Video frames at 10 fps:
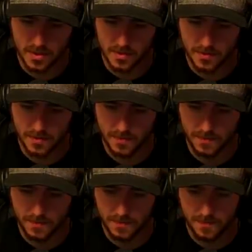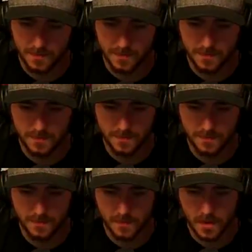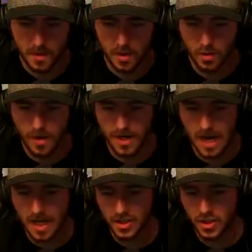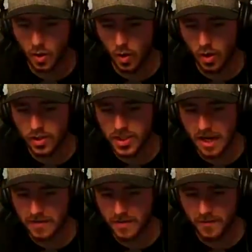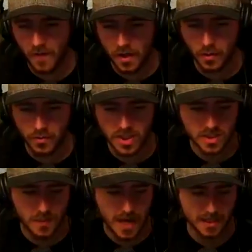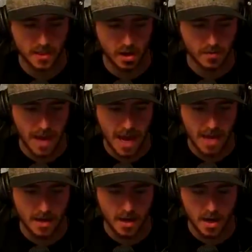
Who is hitting me? What are you doing? Oh my God, George! Have some fucking respect, young man.